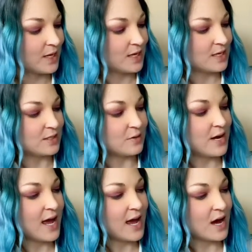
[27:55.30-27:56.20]
So
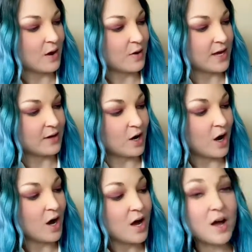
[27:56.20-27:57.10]
now they're
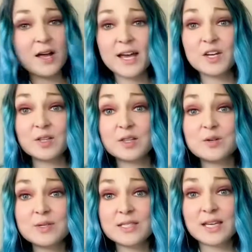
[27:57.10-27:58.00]
all kind of
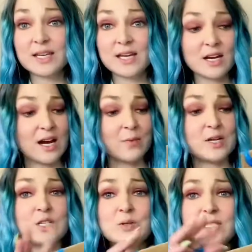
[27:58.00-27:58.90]
loose in here and we
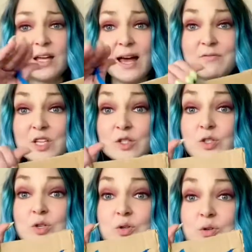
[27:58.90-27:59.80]
do still have these
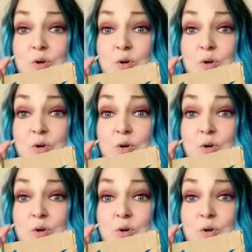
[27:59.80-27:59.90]
two